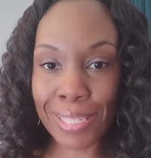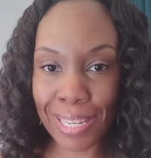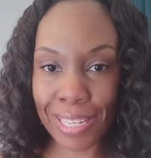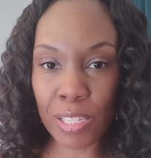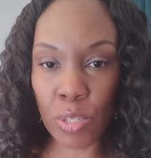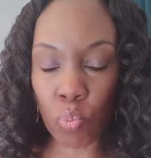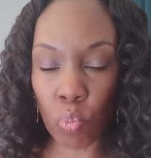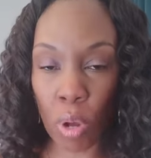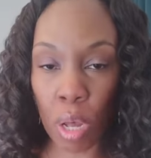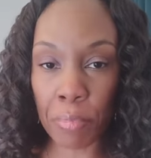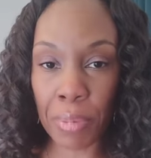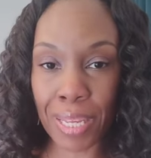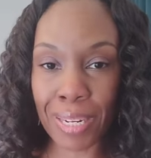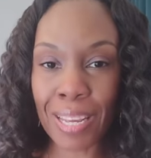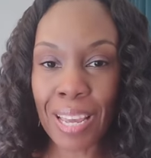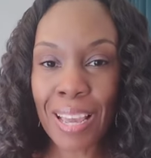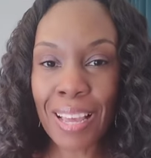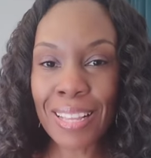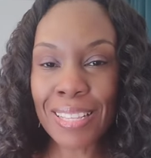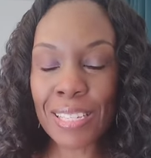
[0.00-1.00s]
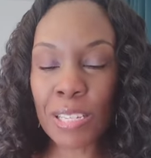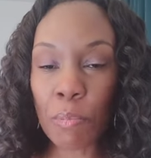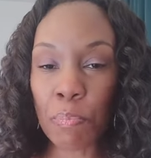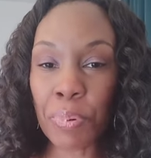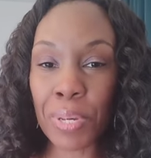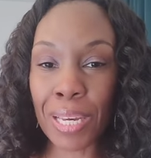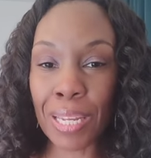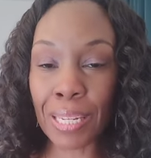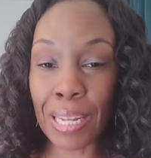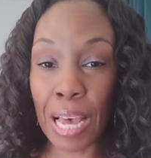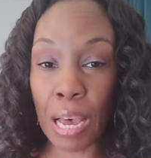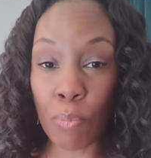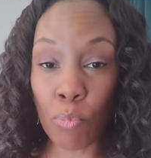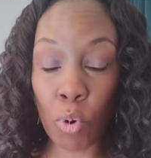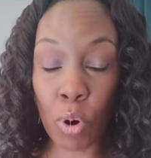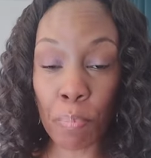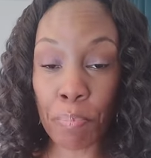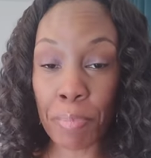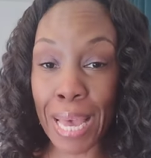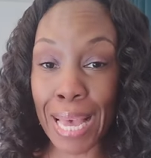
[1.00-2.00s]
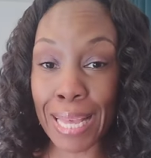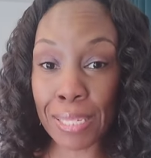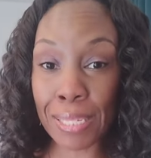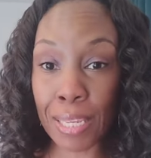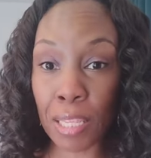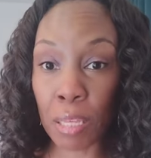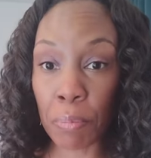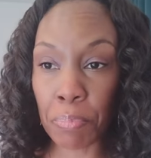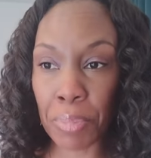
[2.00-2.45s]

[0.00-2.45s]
his woman to be a lot more masculine,